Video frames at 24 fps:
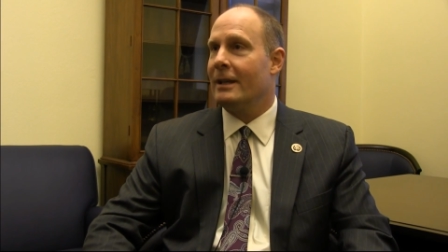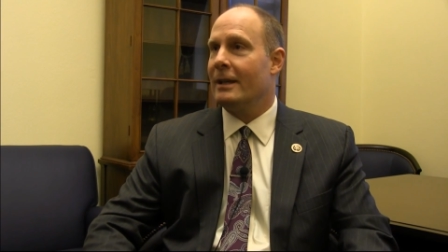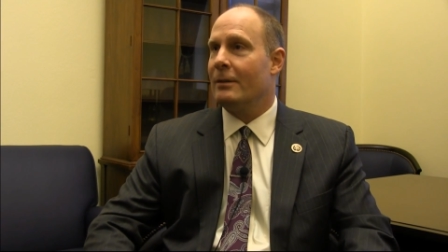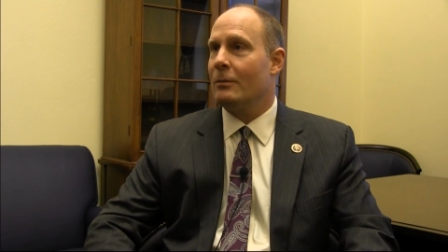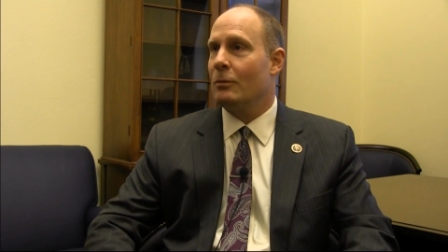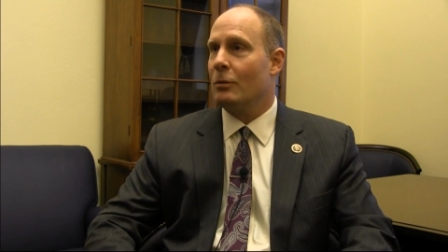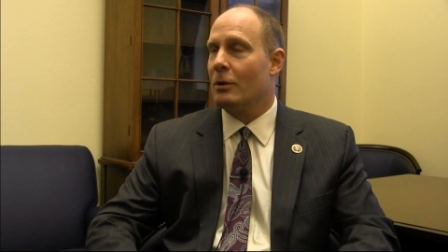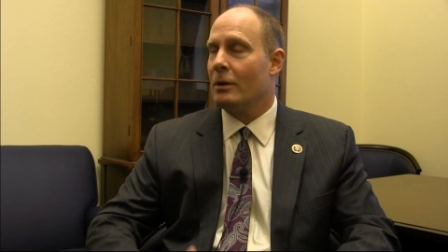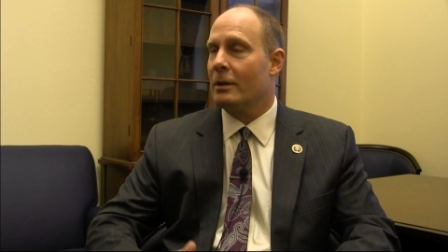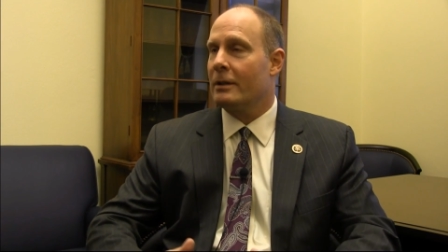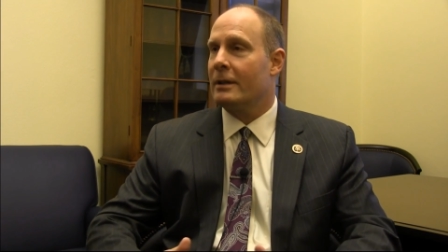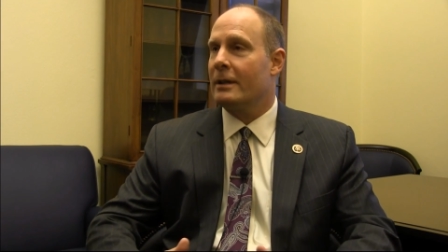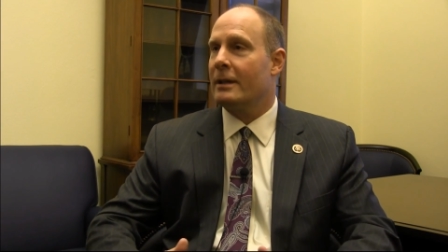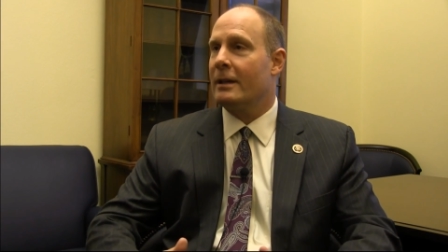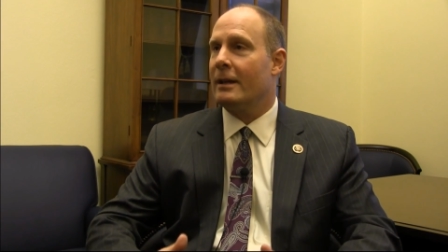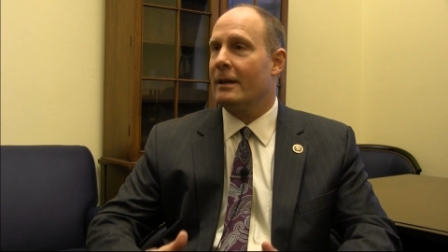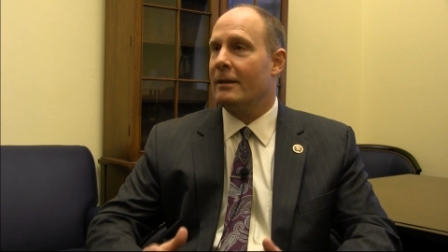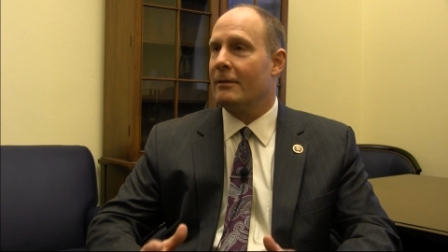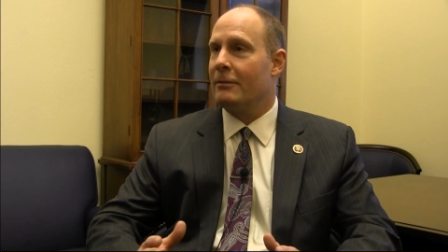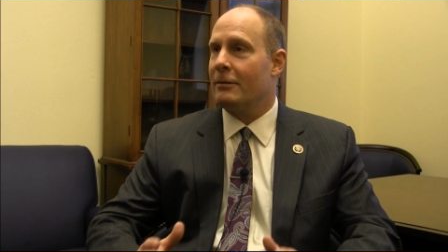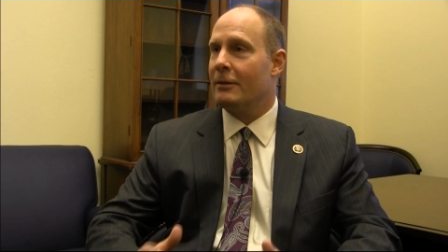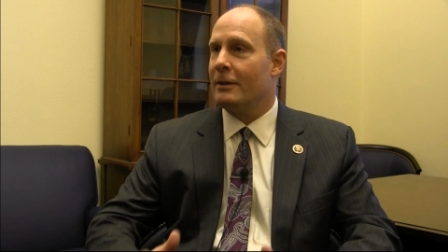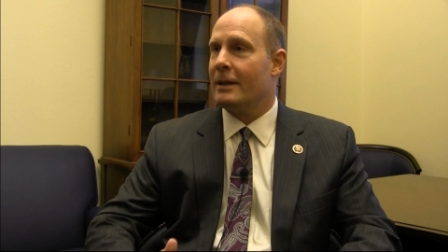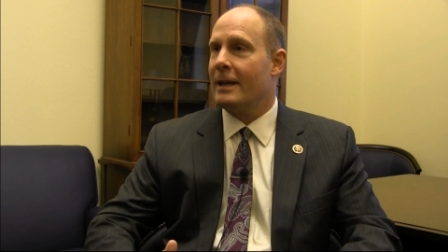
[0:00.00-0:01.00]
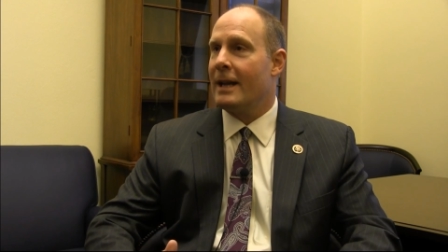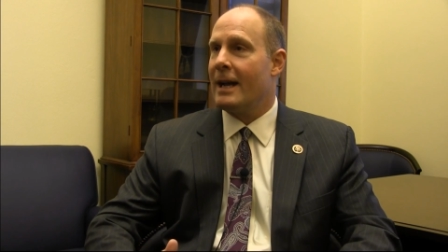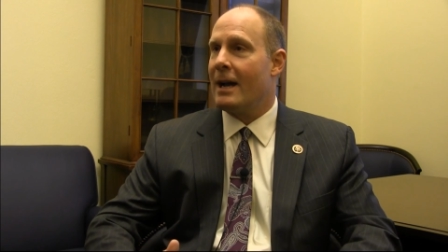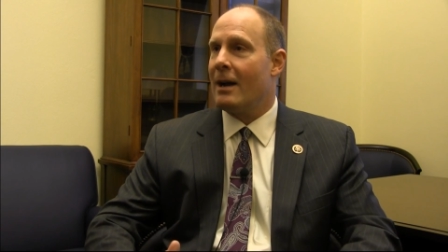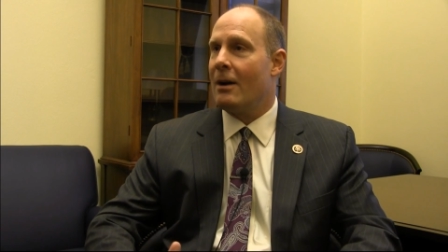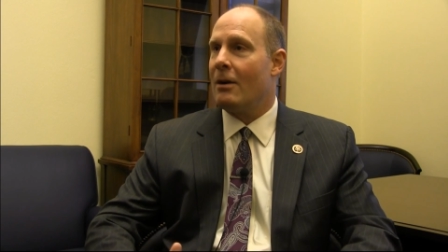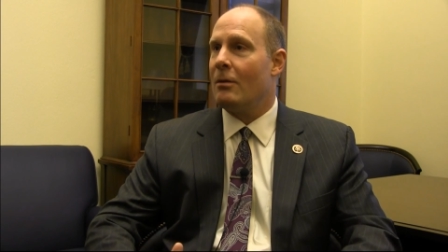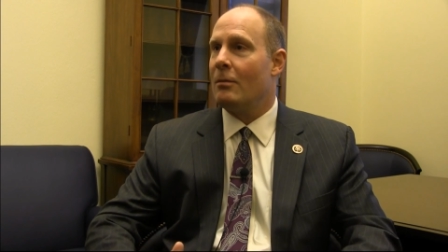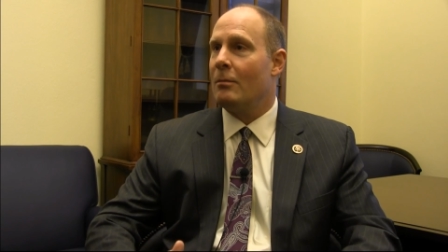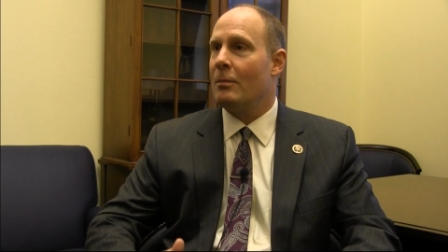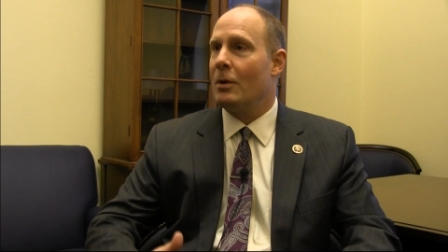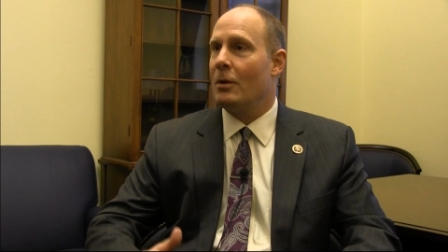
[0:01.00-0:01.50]
and worked uh, for
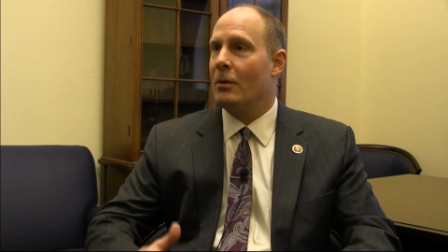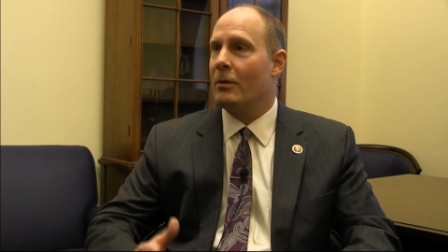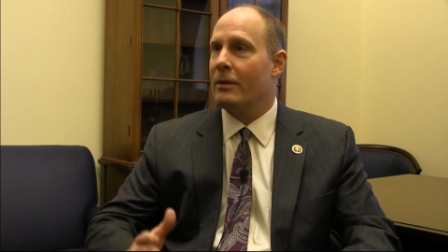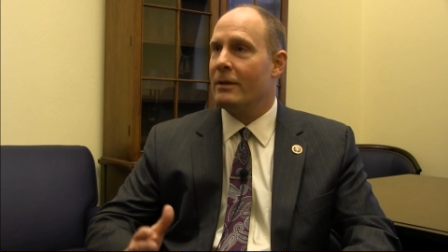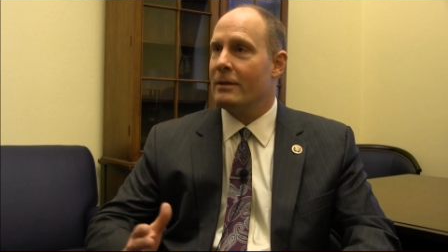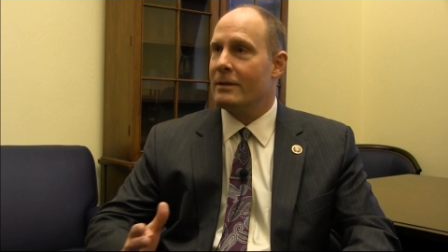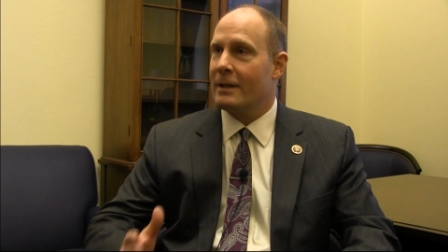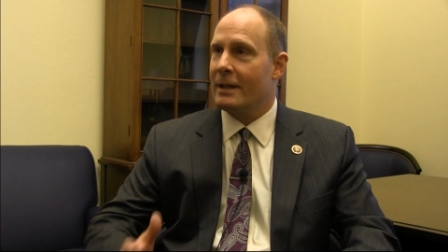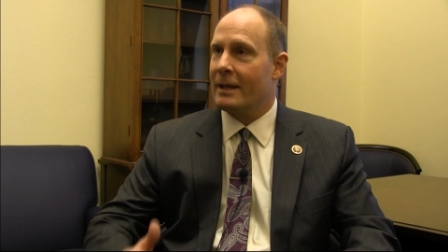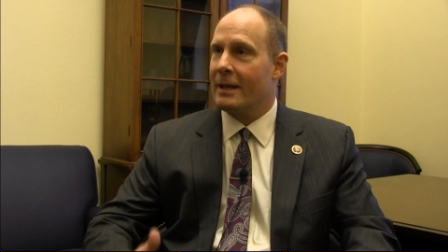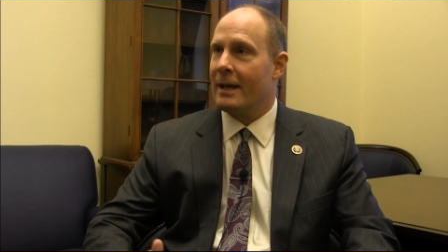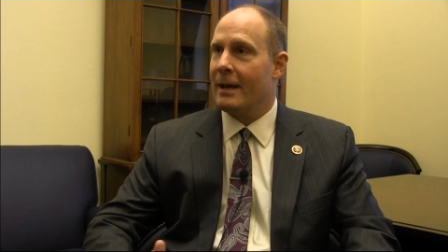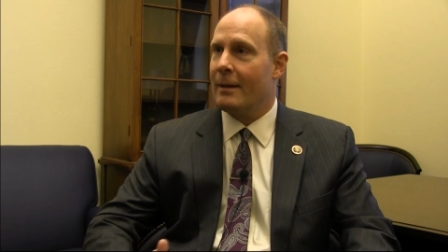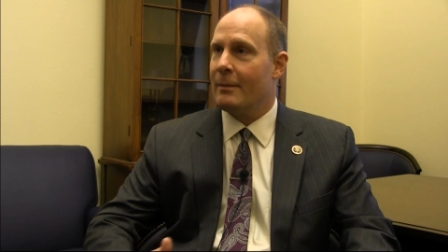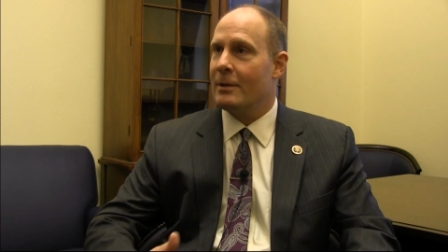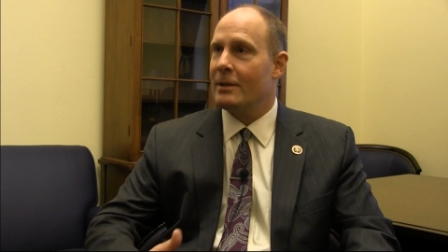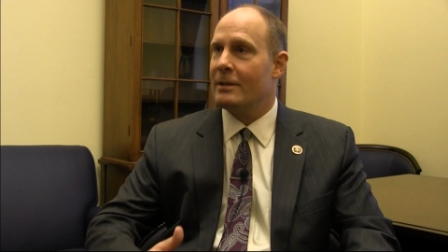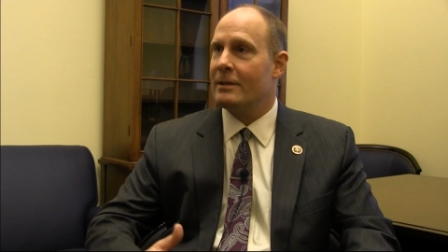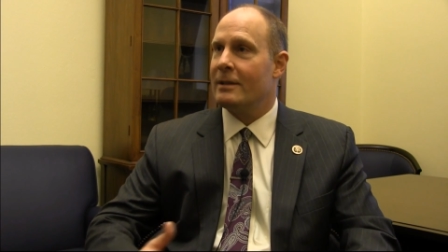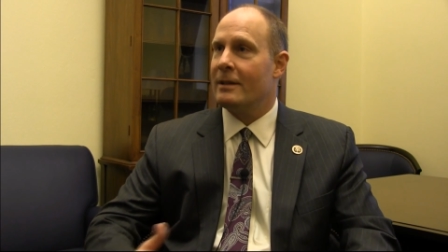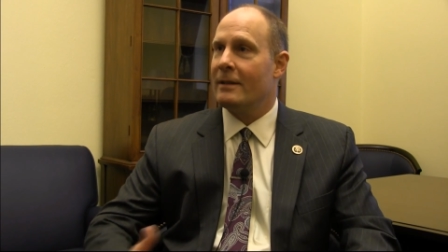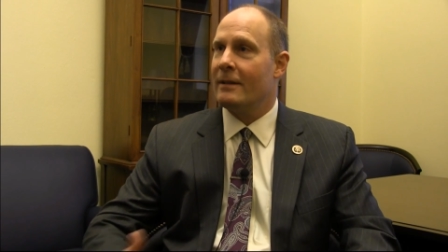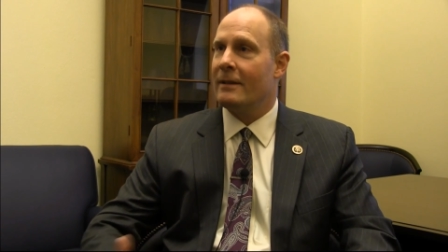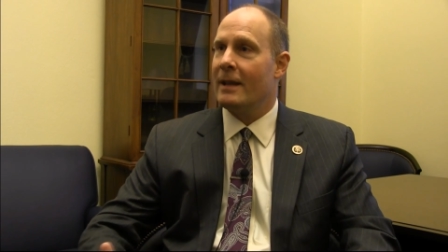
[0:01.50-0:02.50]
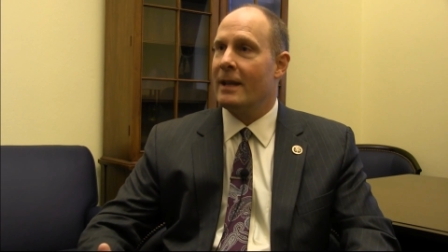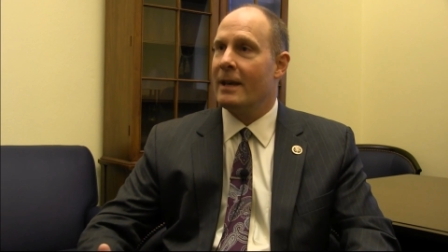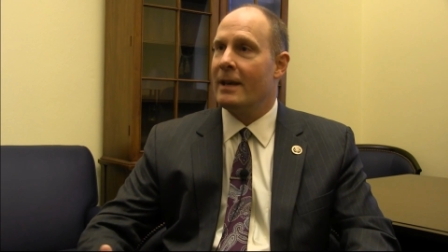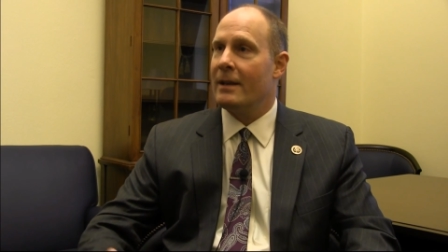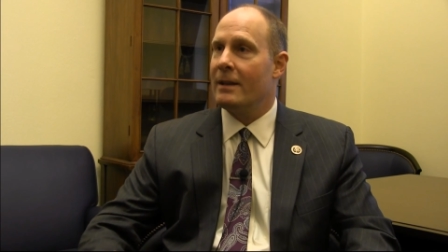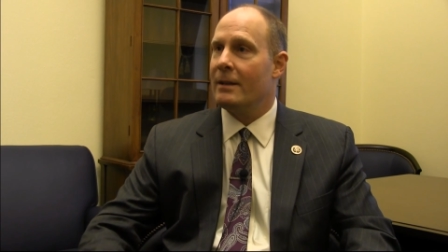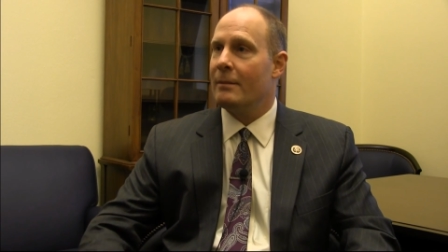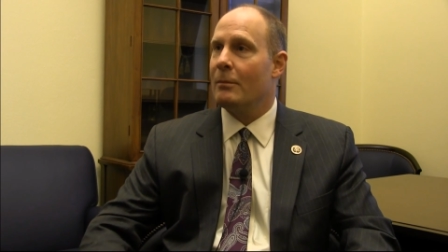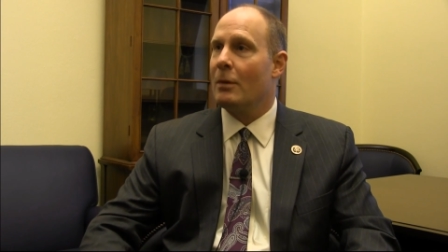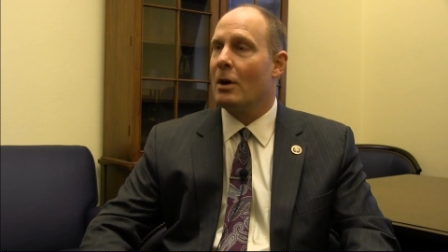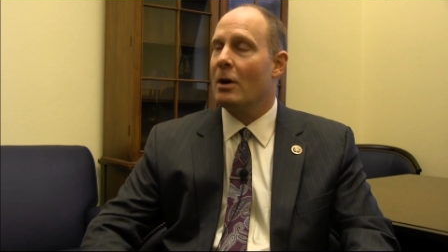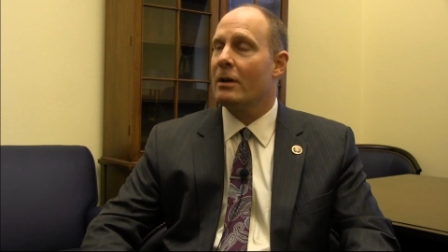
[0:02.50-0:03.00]
Dow both as a chemist and then
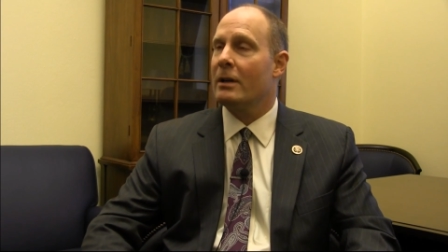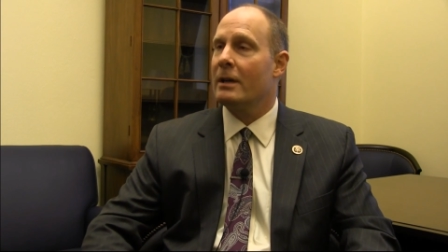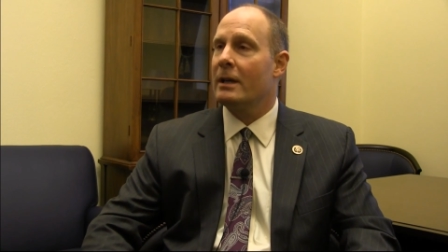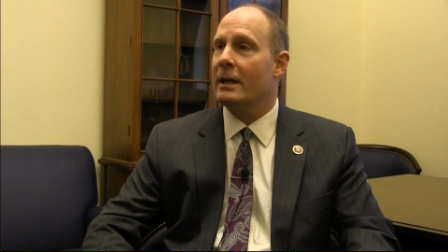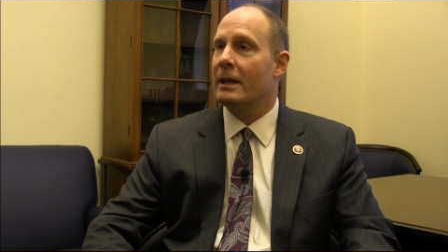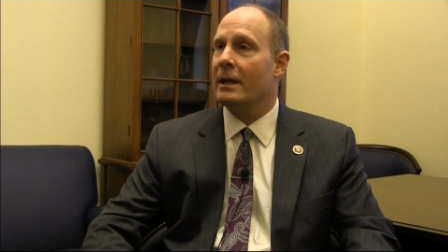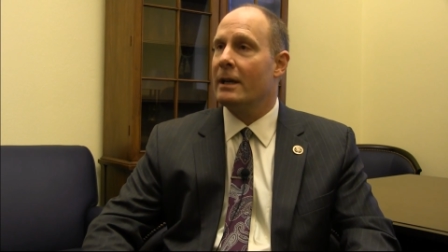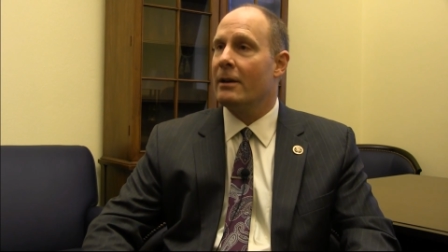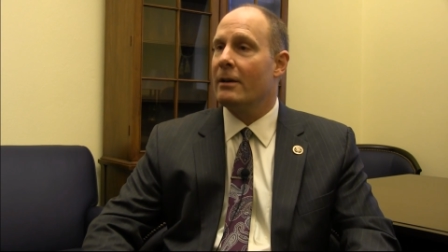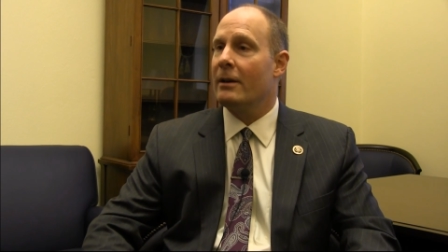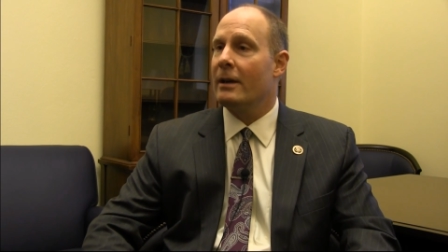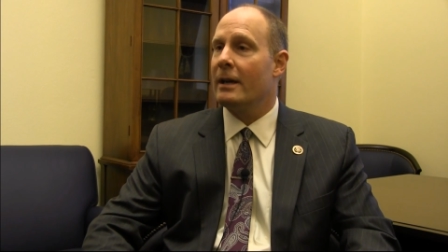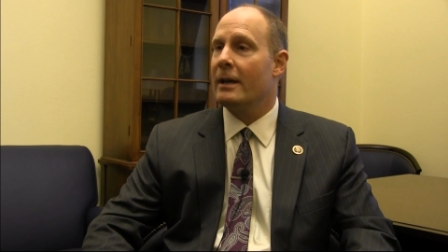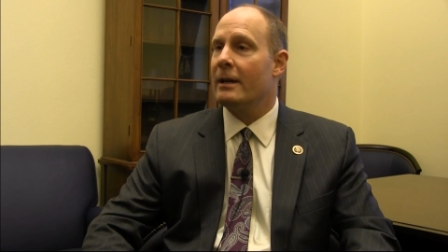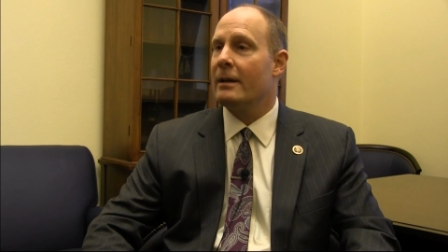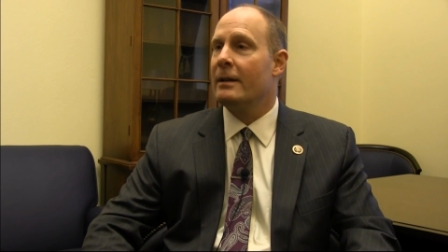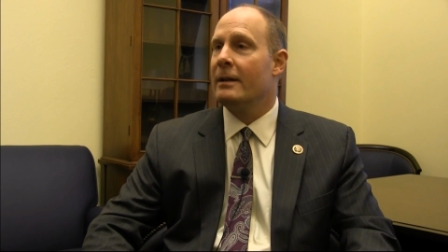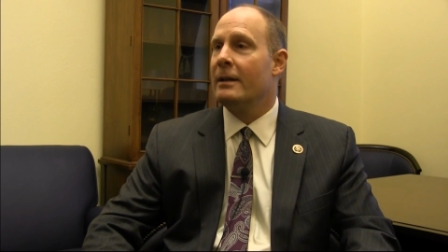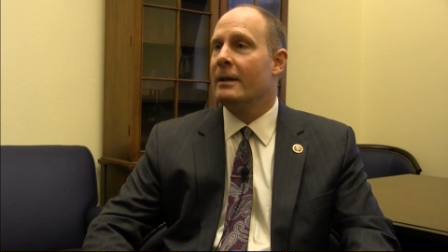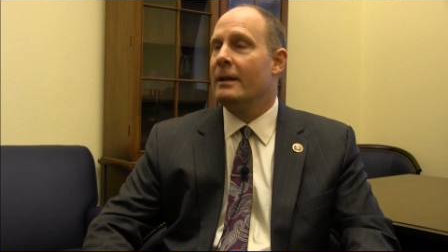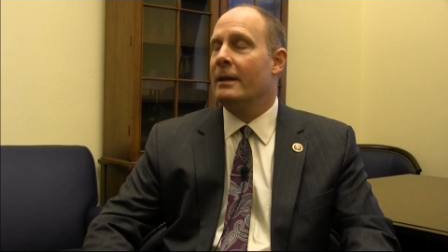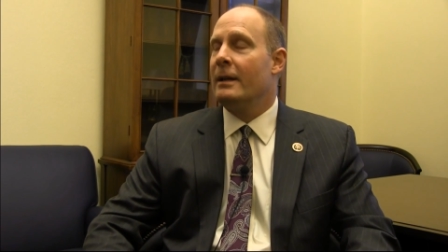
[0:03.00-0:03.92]
in the marketing area.